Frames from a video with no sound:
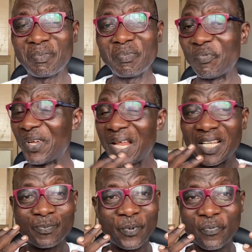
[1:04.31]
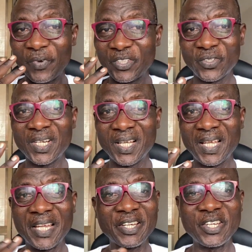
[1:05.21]
whether as professional
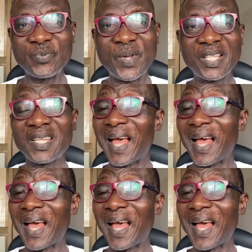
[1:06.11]
engagement,